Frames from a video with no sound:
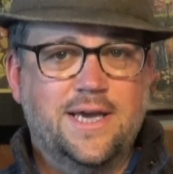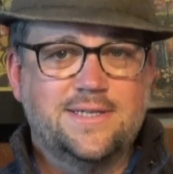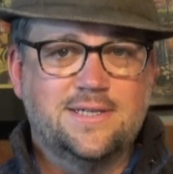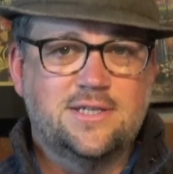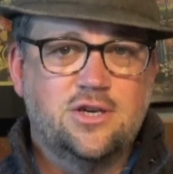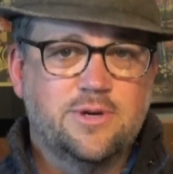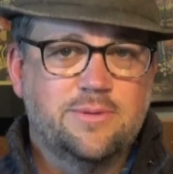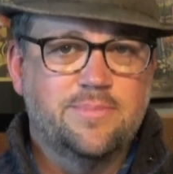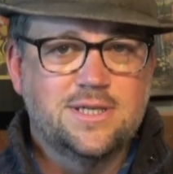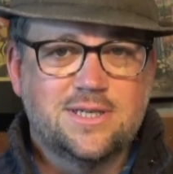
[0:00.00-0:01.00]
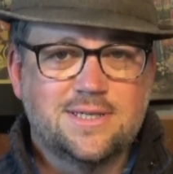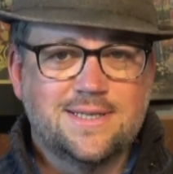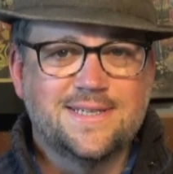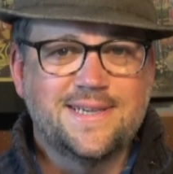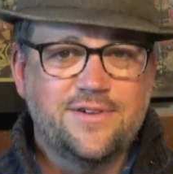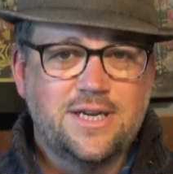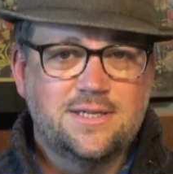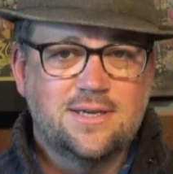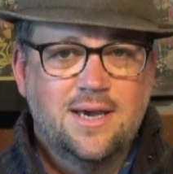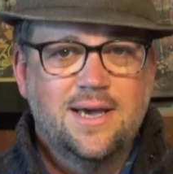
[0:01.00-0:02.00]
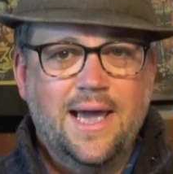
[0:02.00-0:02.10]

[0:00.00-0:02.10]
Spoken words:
Yes, it's humid, but it's just in the 70s,